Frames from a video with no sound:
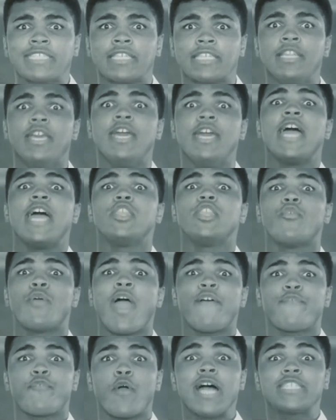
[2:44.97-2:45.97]
Liston is
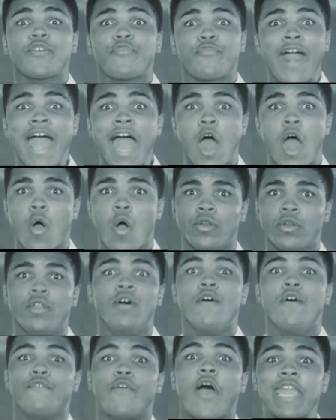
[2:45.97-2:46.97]
still rising, and the
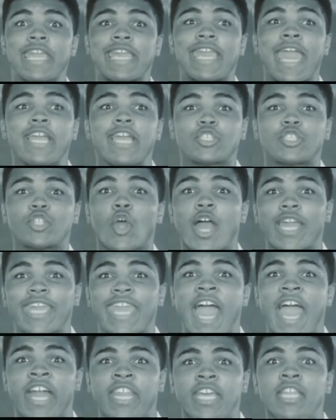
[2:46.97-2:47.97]
ref wears a frown,
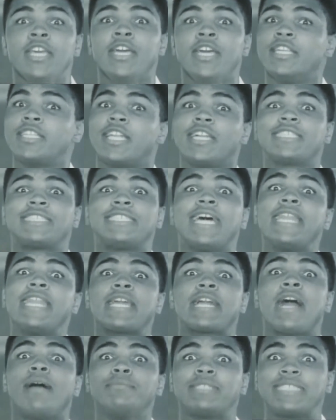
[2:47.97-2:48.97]
for he can't start
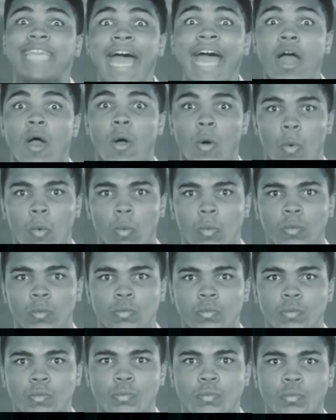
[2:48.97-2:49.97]
counting till Sonny
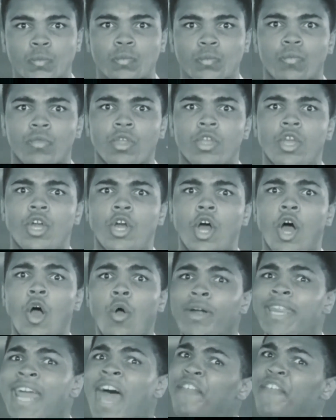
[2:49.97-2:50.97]
comes down.
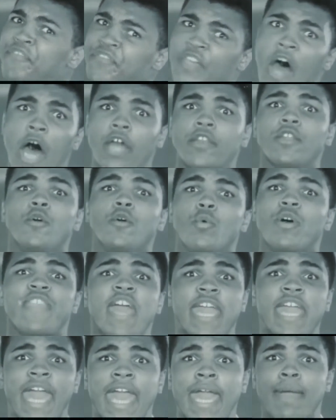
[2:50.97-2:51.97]
Who
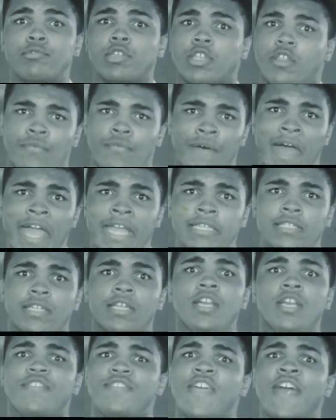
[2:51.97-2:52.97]
would have thought when
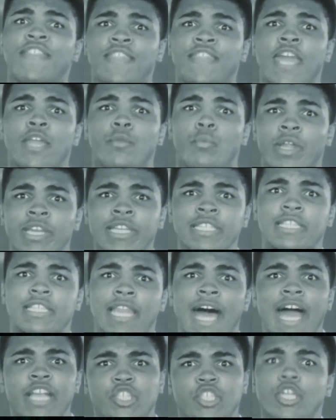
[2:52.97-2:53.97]
they came to the fight
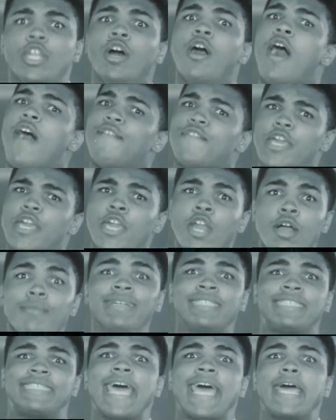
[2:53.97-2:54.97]
that they'd witness the
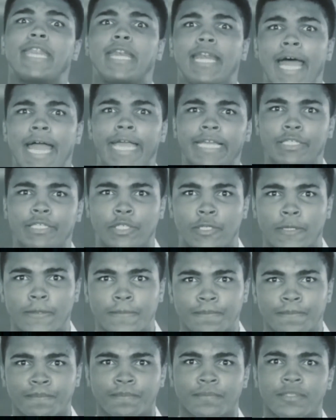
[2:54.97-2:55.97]
launching of a
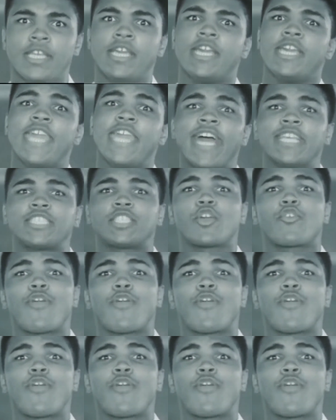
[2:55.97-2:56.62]
human satellite?